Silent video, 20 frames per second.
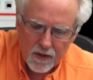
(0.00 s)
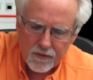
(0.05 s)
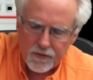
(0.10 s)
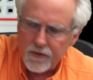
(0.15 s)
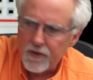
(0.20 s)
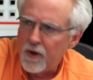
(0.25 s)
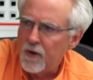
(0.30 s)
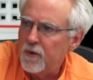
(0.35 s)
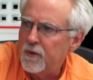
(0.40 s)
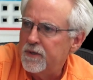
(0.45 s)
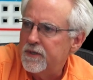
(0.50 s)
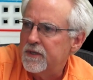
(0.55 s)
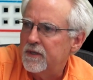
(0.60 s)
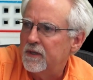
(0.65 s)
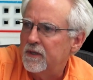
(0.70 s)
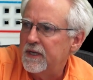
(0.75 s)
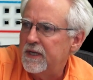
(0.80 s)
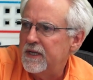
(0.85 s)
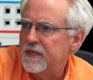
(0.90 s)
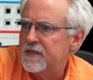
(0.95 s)
Those
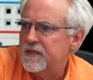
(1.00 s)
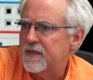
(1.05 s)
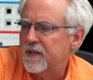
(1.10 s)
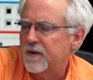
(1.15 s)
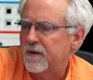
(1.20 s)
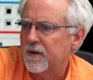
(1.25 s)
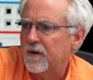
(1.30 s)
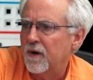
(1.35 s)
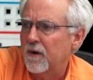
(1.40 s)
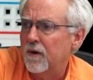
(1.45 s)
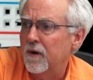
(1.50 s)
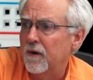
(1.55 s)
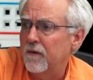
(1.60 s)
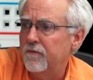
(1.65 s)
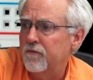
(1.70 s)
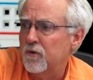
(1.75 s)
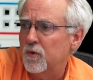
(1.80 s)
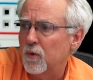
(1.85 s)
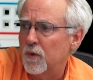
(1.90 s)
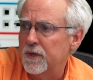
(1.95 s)
leads that are
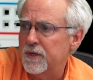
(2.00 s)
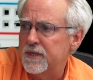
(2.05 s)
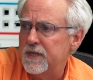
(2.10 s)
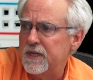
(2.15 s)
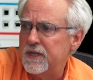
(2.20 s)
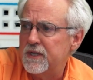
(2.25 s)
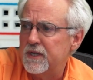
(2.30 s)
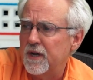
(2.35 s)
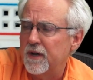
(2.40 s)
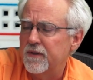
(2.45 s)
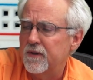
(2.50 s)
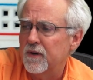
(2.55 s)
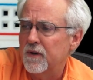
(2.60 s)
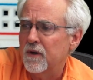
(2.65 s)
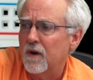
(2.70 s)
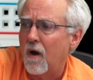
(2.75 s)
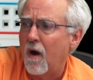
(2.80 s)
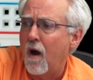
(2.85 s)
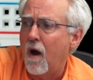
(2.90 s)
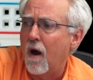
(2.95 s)
curved towards each other
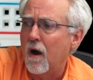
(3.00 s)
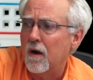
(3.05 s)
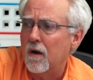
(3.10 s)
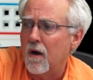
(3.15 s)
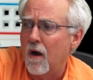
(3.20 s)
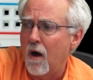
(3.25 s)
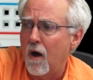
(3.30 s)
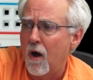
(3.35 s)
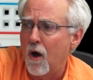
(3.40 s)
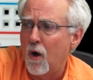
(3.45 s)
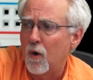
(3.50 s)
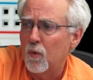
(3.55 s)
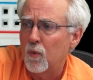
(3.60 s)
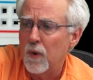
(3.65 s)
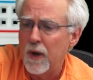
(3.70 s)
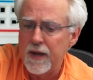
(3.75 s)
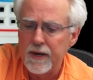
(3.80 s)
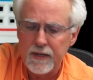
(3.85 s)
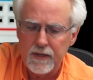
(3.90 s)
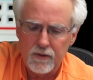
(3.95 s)
are
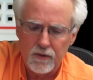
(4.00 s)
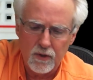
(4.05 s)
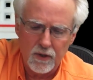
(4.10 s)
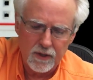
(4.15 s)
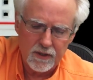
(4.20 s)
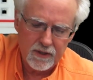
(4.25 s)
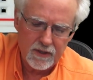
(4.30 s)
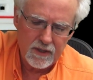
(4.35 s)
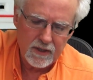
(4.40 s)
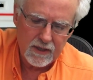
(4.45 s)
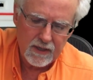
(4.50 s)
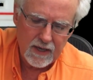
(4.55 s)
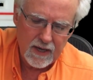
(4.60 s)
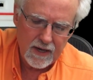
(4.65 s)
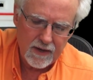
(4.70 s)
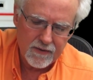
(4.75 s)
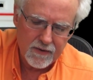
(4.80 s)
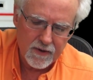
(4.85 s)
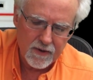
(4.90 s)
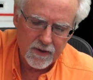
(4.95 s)
already hooked
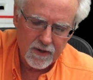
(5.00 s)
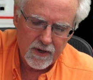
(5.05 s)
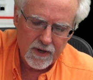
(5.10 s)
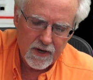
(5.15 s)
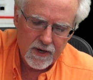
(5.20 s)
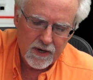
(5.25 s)
together,